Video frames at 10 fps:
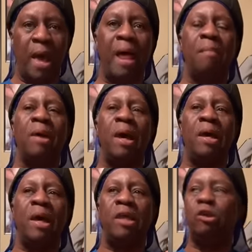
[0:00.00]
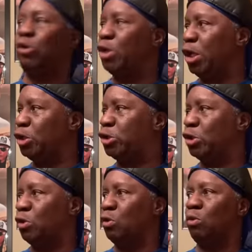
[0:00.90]
And, I'm, and you need
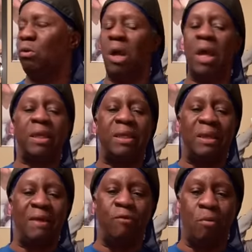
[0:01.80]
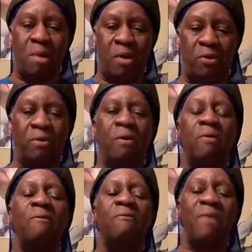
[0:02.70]
to give your mother
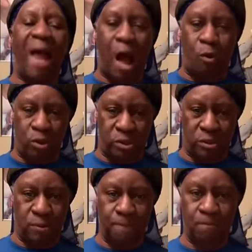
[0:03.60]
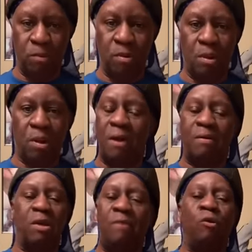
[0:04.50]
flowers.
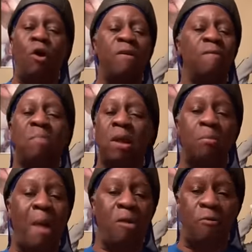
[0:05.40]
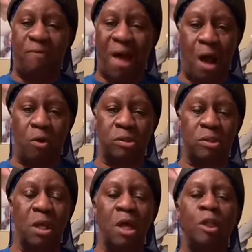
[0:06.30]
If you don't have the money to buy no
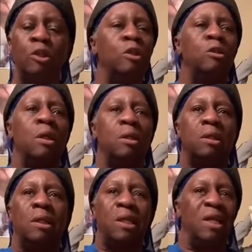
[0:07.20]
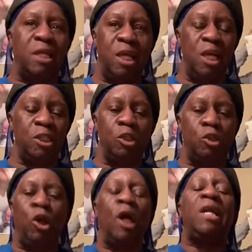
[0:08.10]
flowers, little kids,
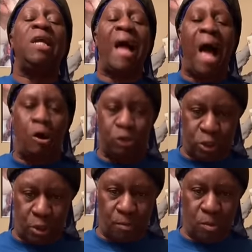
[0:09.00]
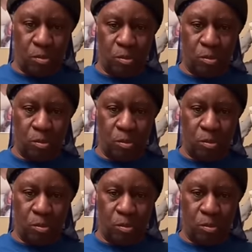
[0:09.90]
you can clean the house up